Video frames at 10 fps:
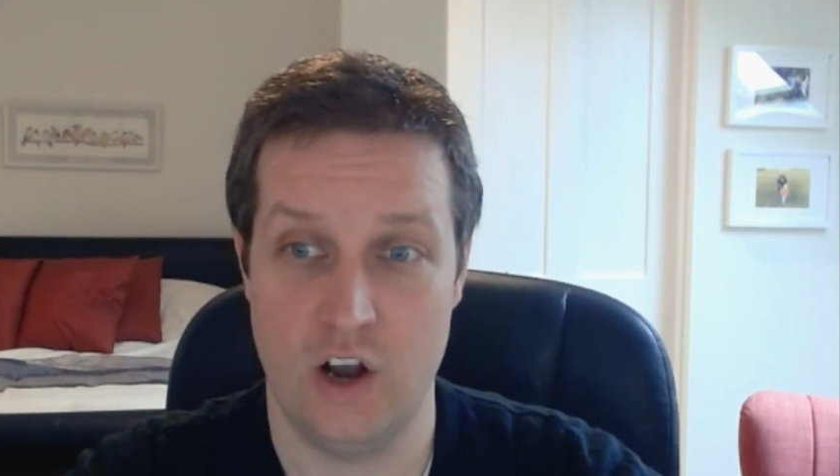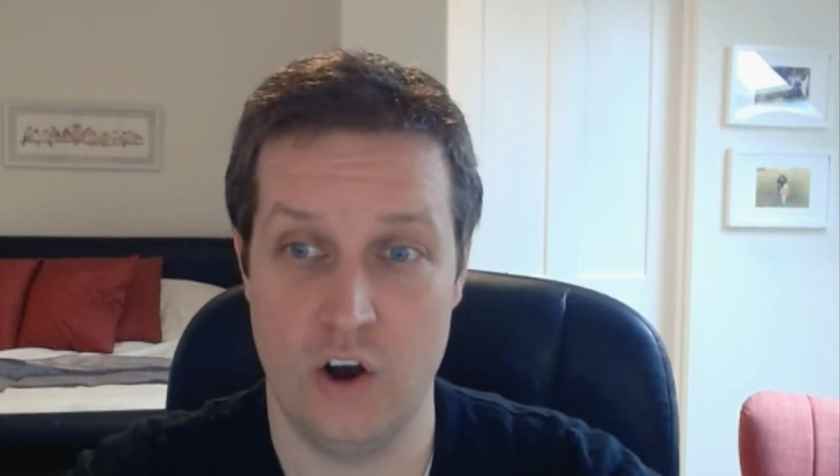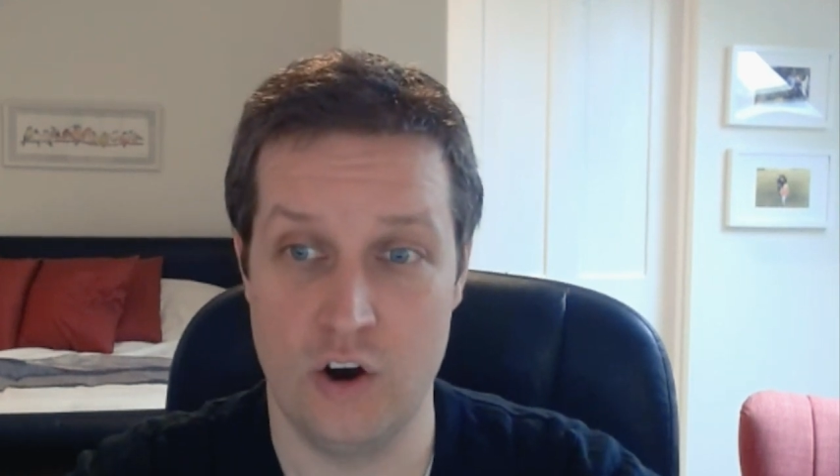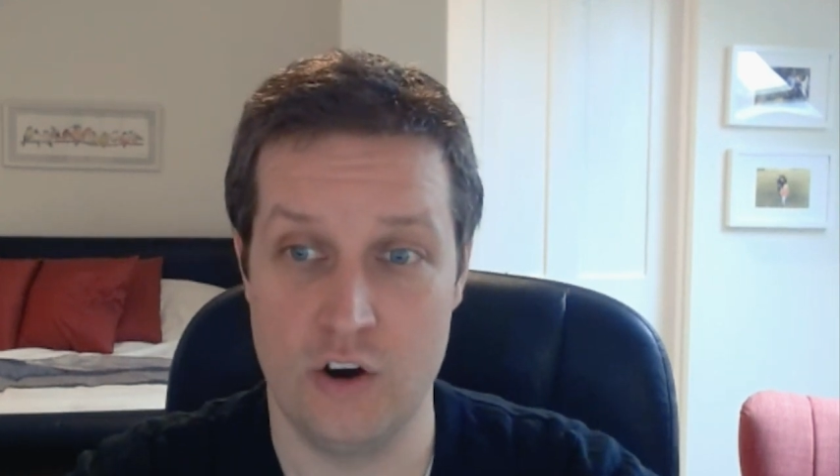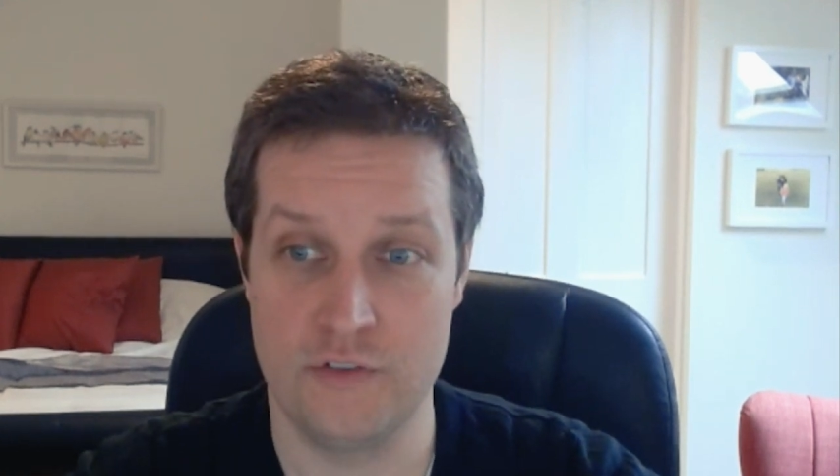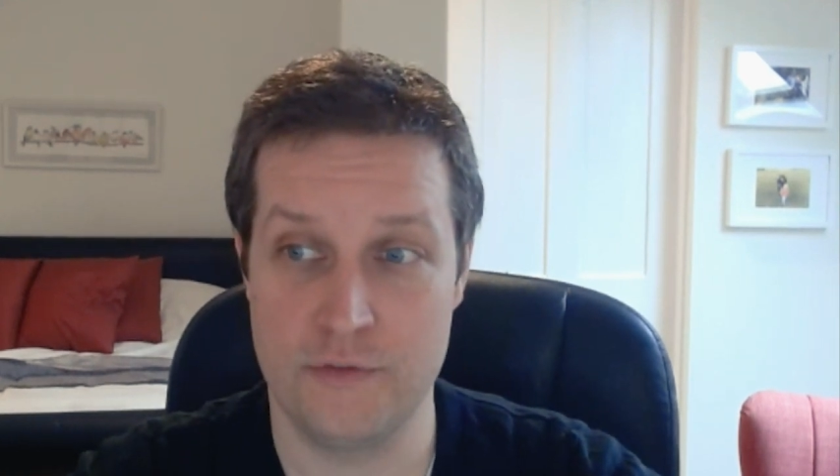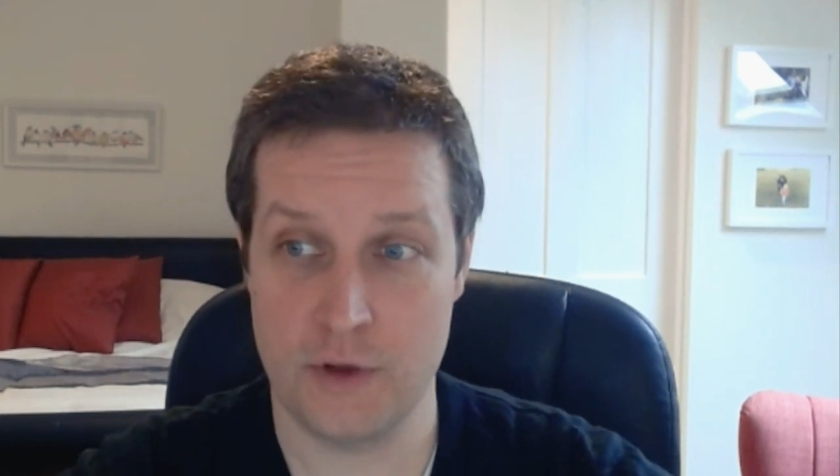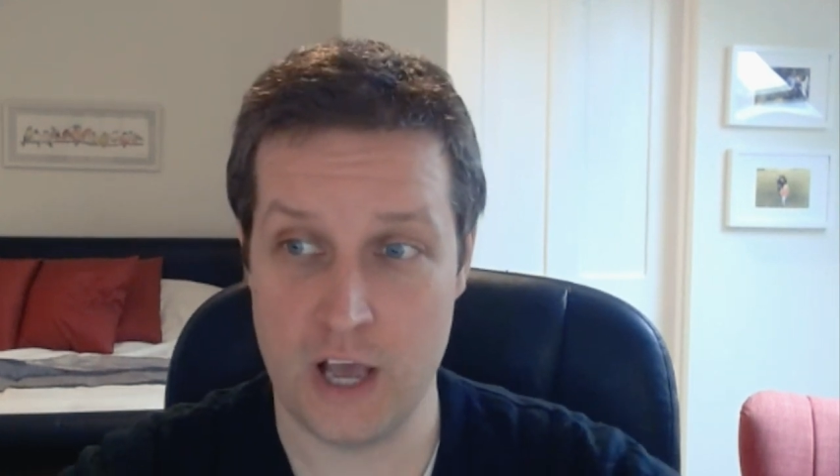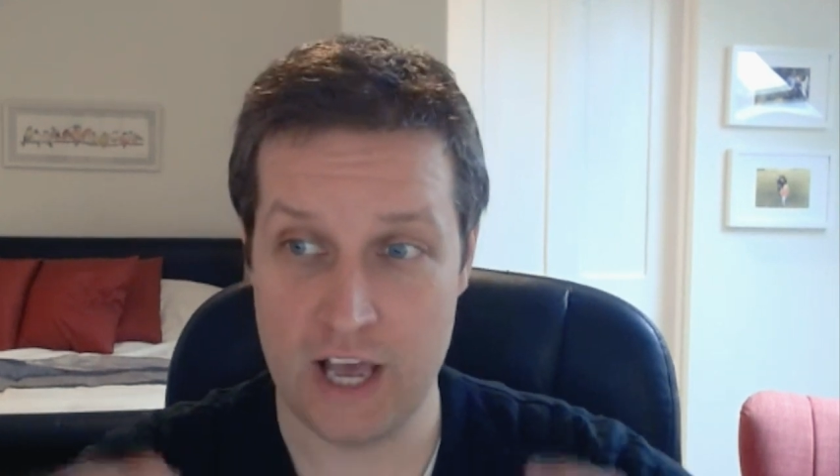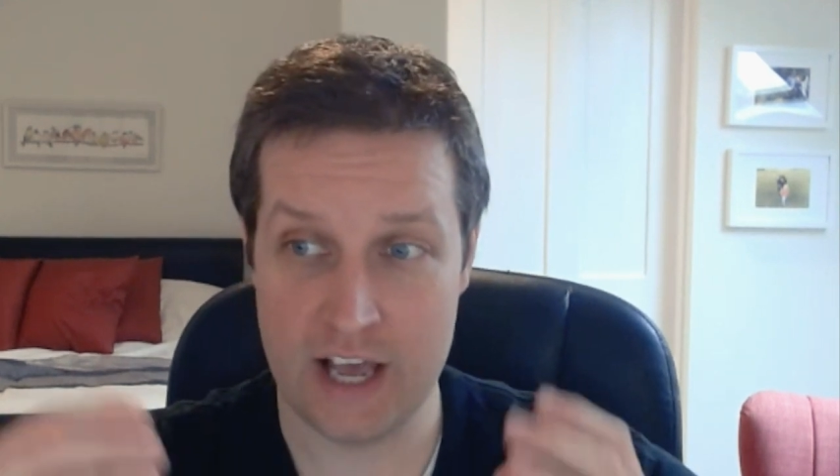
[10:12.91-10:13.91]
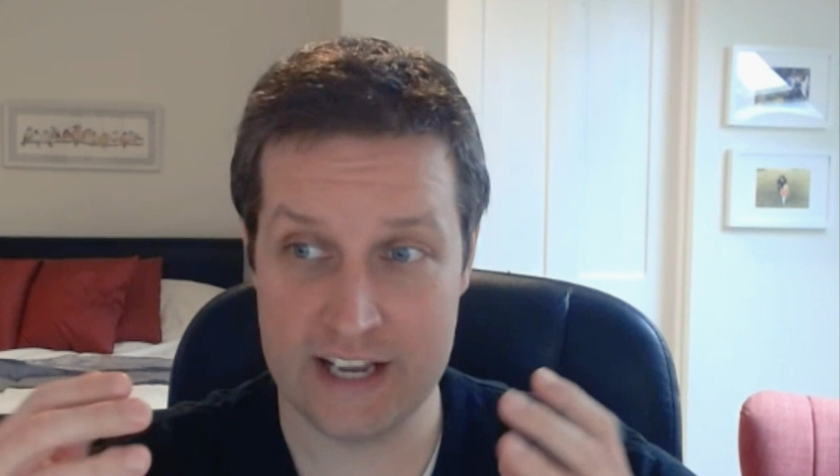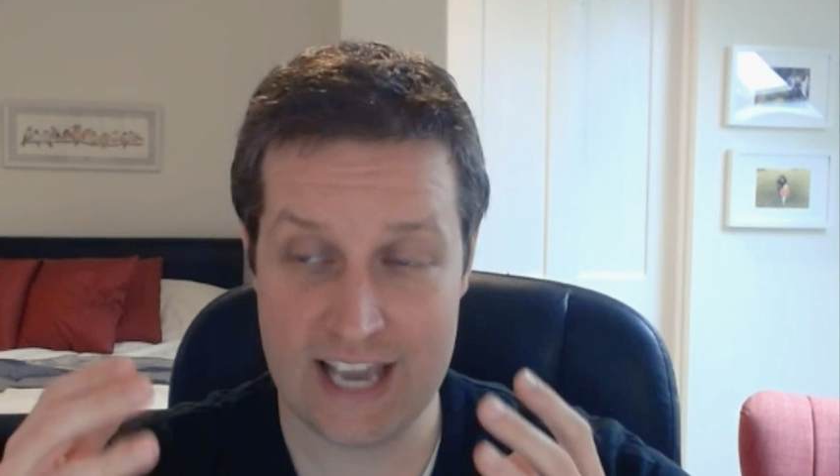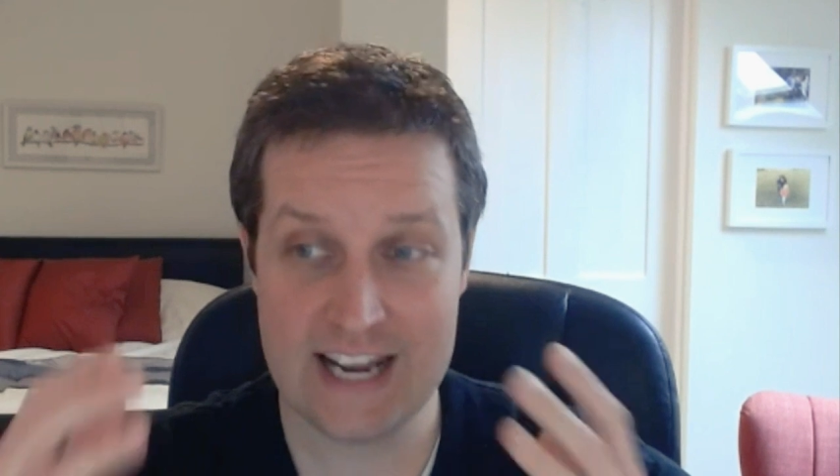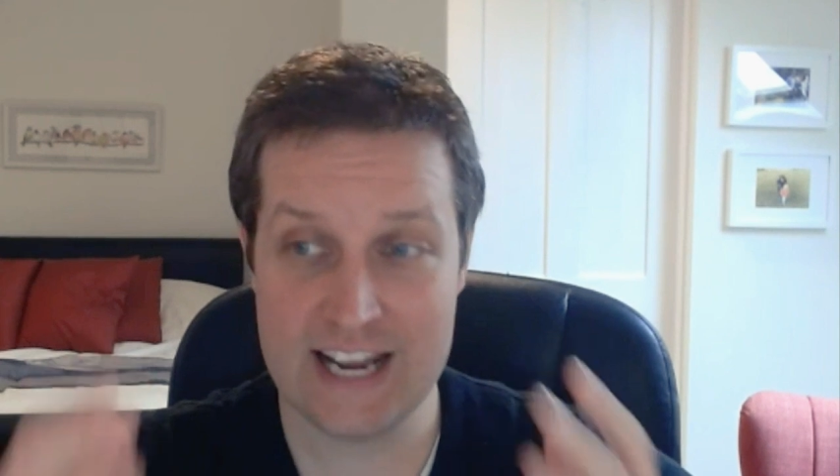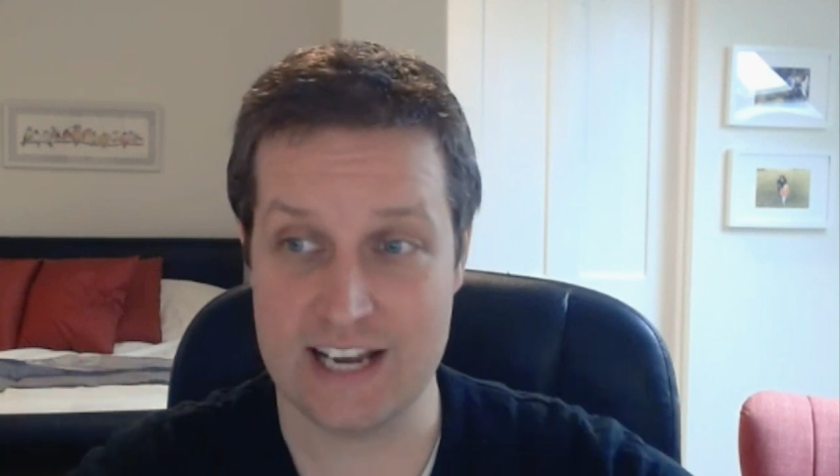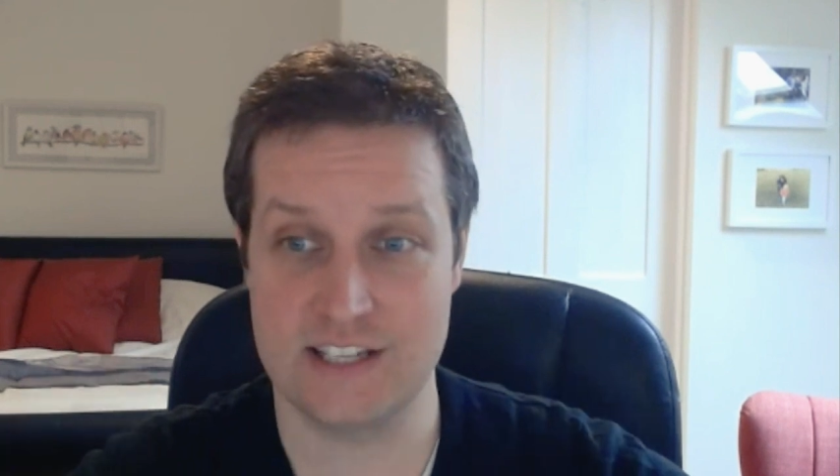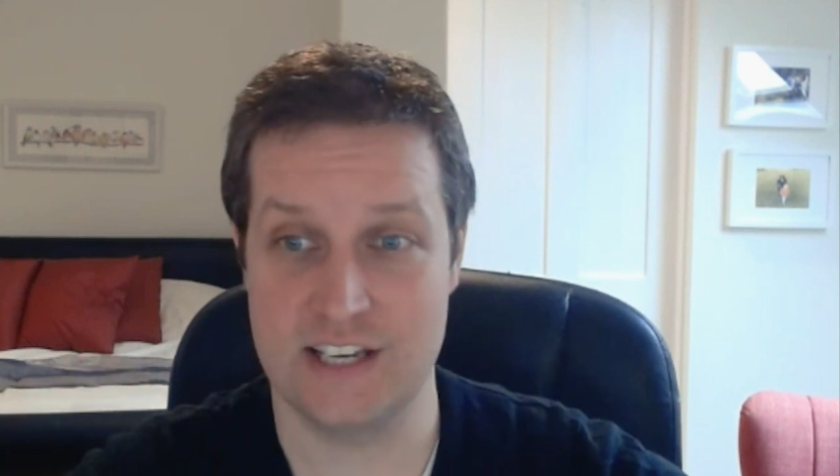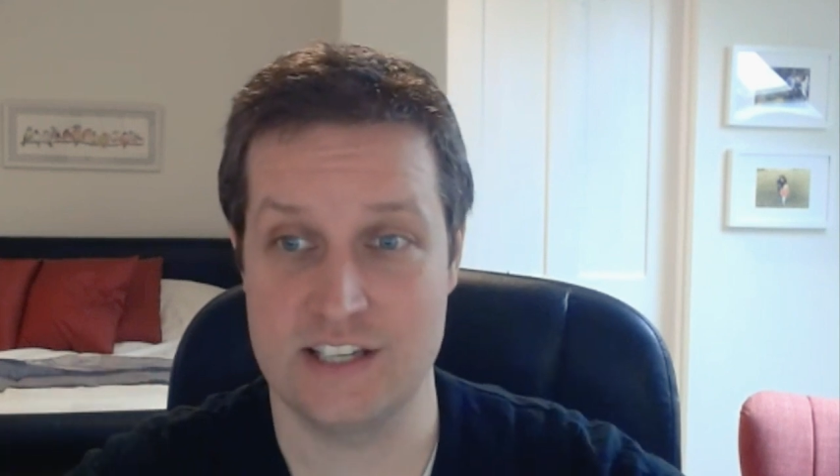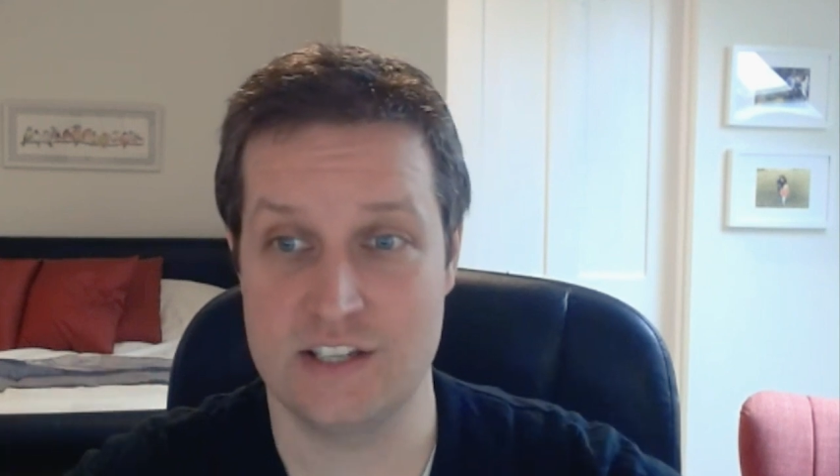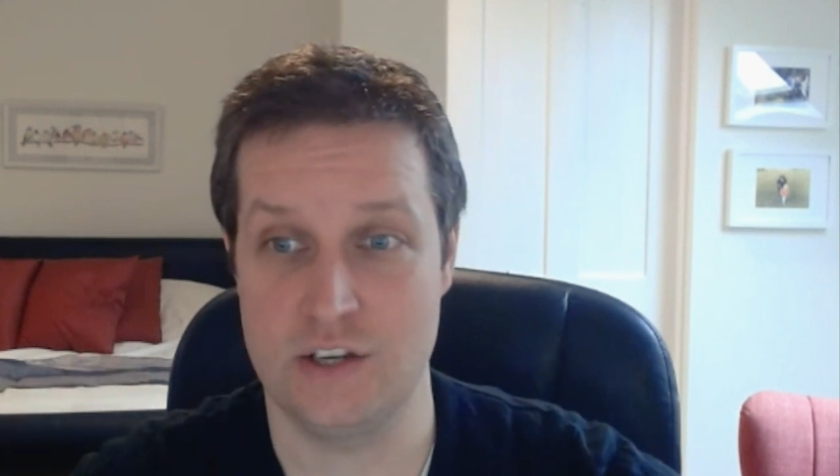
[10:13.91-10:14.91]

of getting access